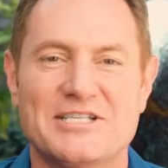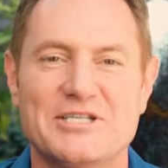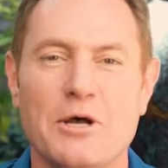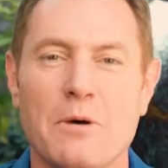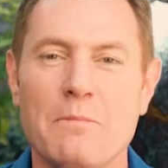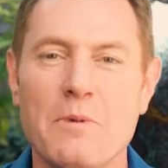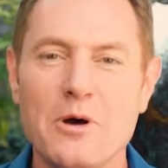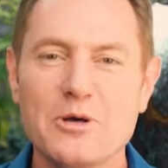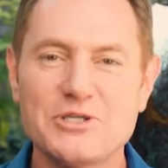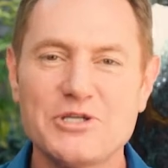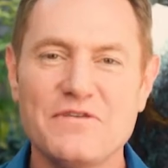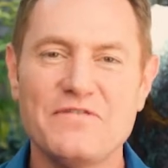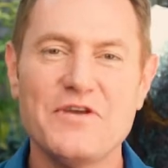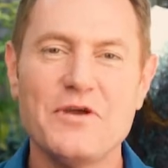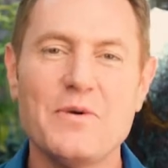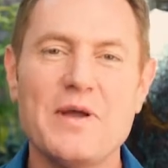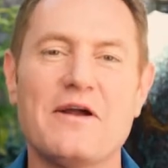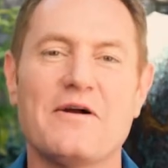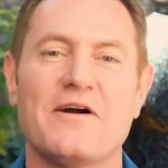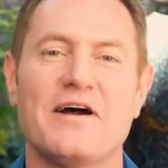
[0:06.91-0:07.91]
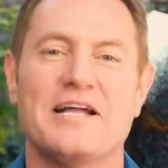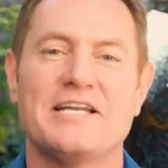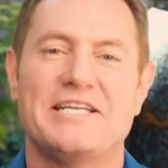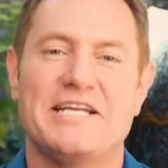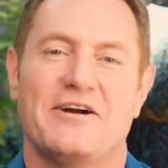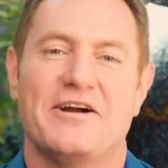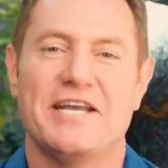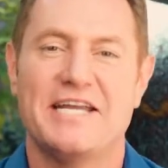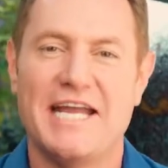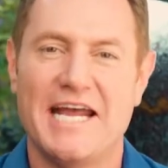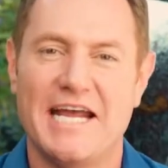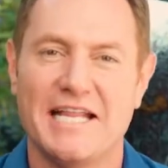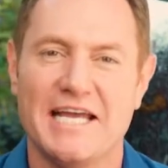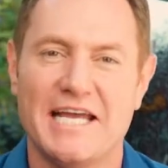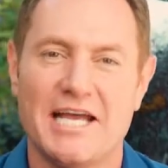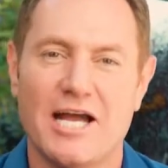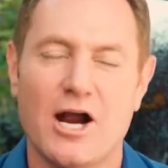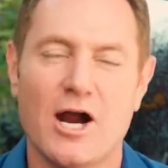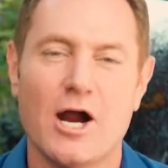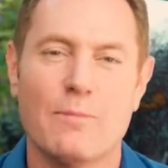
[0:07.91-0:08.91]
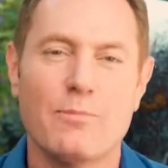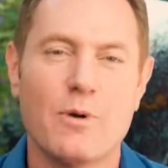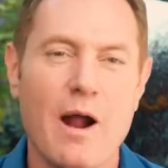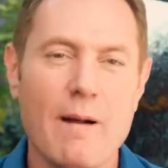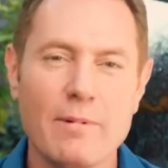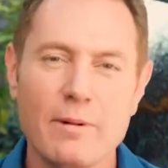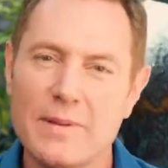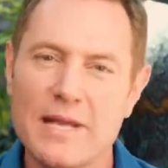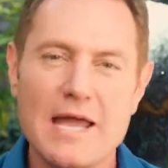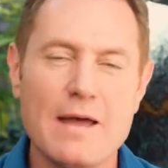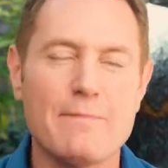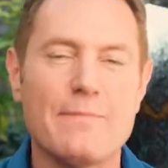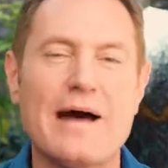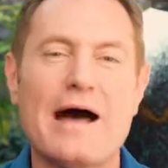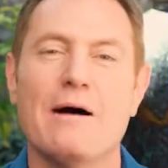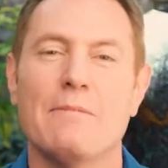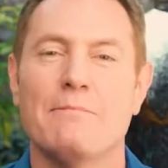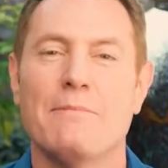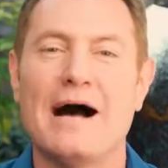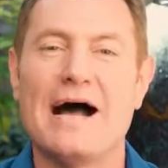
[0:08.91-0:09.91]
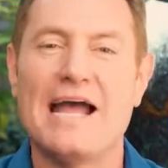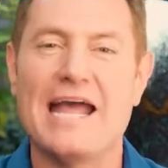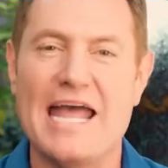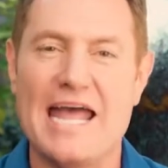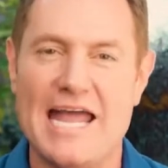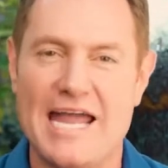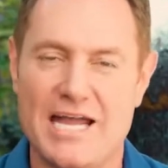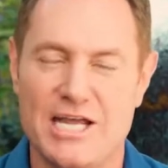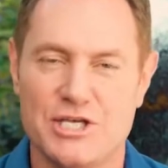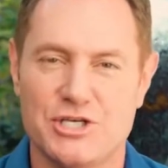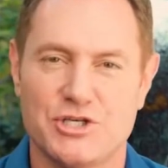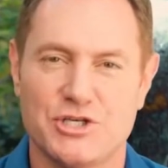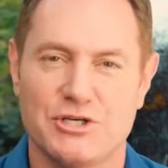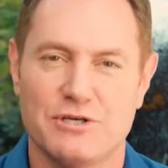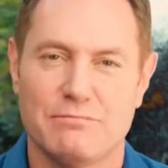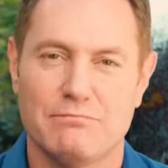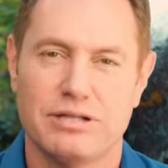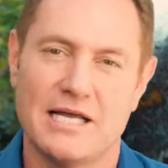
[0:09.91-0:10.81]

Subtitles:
So most of you here on Darren Daily are probably about my age,